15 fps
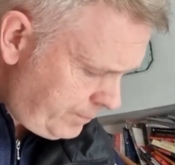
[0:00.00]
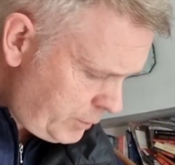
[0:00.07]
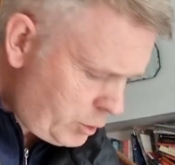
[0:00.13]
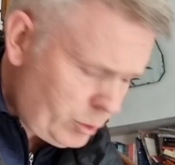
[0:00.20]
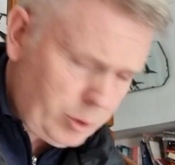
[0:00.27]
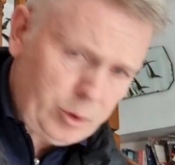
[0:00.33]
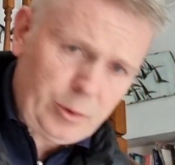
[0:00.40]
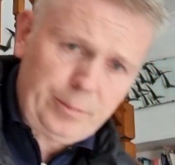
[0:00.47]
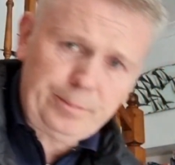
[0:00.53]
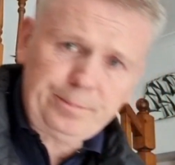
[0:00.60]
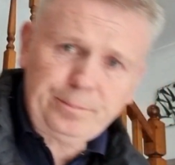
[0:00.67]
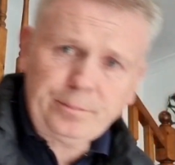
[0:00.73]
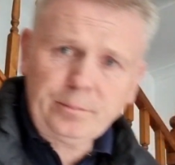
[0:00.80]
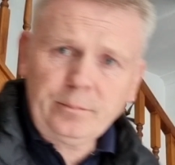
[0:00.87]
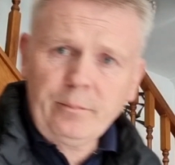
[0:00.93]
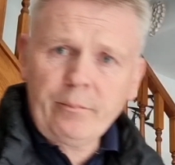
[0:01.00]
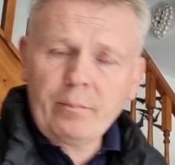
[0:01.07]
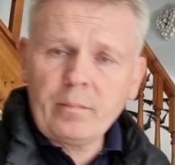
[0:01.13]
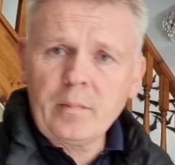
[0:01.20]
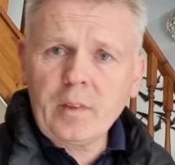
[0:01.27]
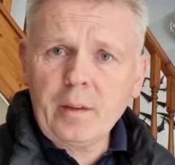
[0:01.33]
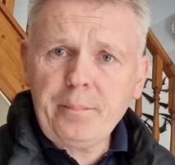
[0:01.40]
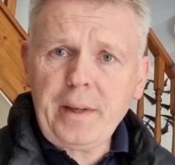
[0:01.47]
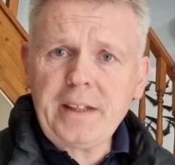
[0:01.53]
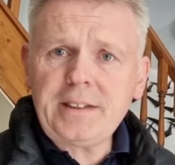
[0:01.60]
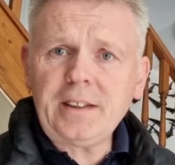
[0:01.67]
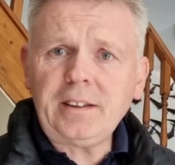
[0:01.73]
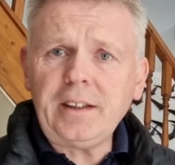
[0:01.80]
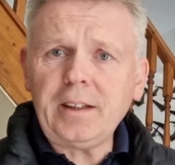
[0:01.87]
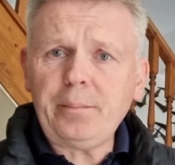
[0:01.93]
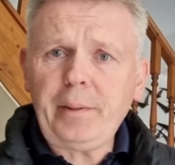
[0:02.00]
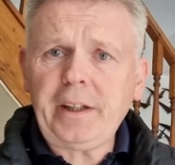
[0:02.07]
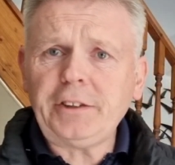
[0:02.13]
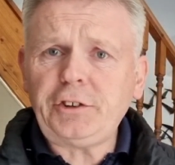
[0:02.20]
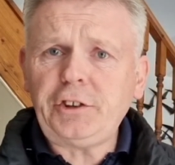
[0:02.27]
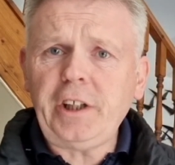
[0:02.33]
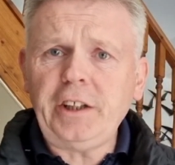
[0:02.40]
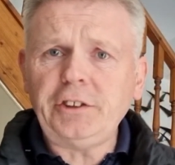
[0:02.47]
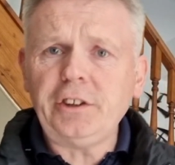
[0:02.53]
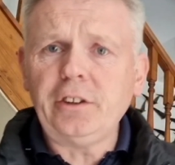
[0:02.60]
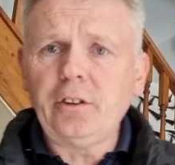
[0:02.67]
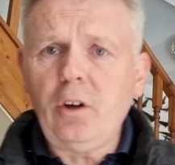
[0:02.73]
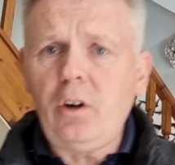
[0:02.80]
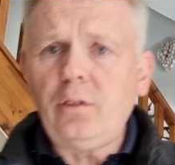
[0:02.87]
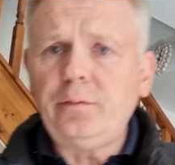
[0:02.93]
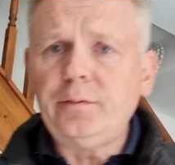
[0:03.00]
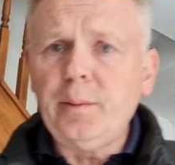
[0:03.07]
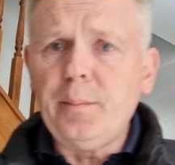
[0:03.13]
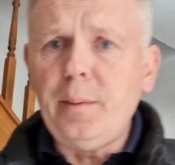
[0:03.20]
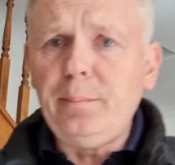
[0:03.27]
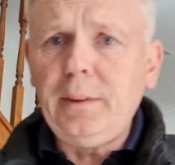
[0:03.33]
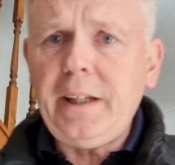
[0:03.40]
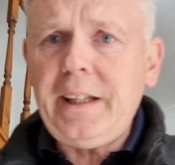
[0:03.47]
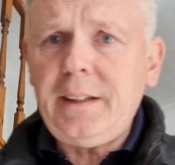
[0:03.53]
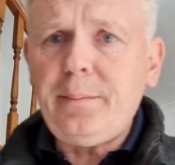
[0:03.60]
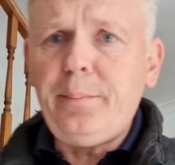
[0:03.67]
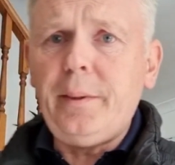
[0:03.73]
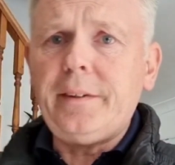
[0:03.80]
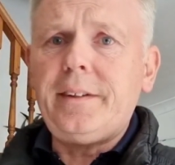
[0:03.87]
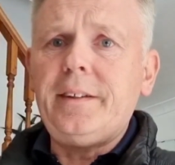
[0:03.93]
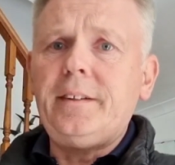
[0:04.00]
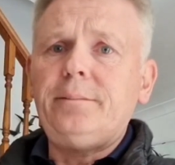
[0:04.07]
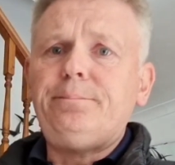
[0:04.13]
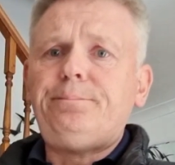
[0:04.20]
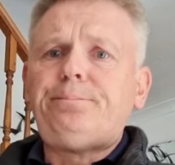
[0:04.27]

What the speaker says: So basically the biggest change in golf from a blade putter